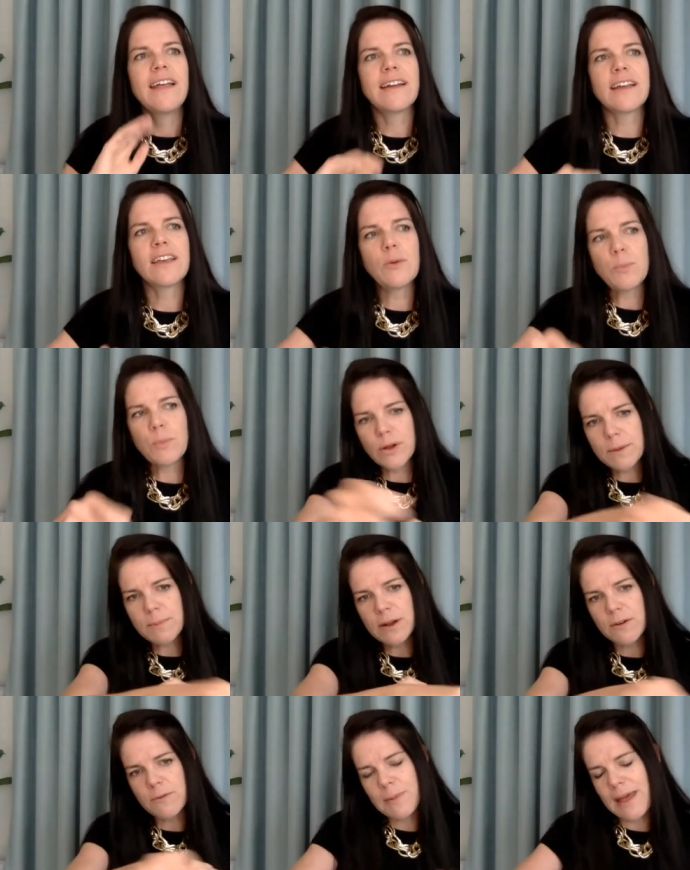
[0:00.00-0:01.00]
like you put a
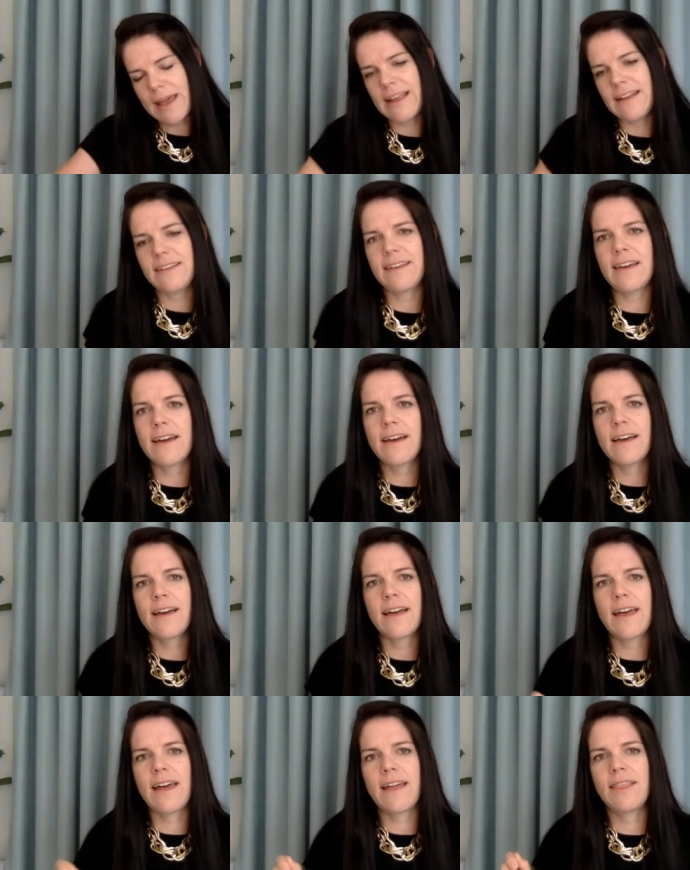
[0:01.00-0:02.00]
bit of paint
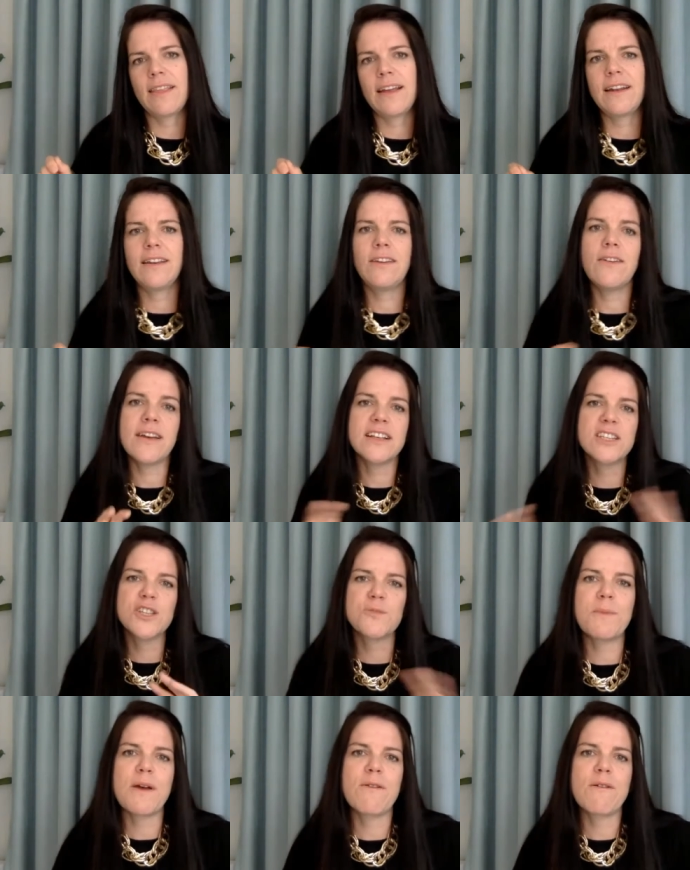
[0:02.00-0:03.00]
here and then you
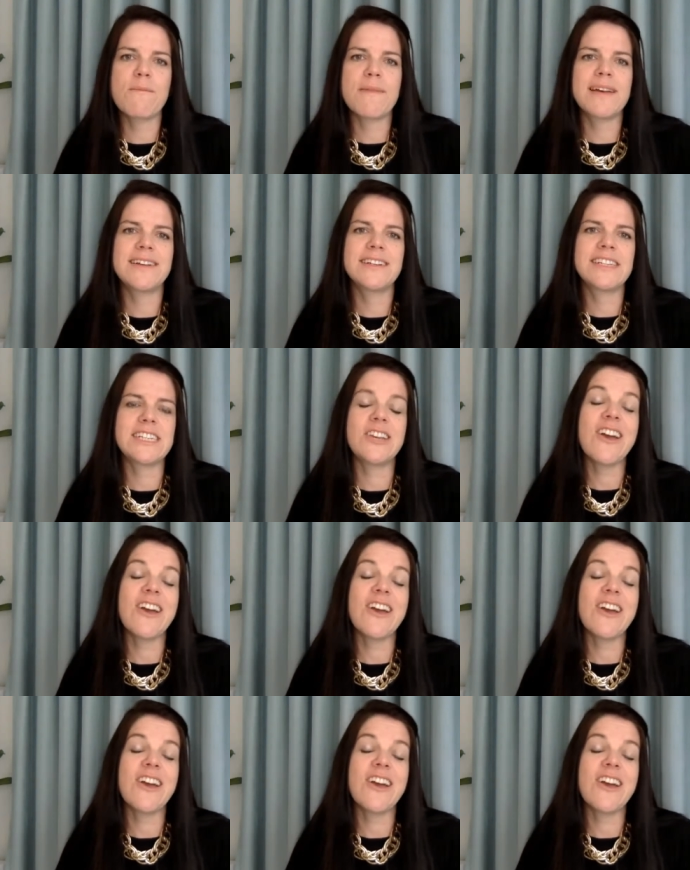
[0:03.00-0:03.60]
experiment,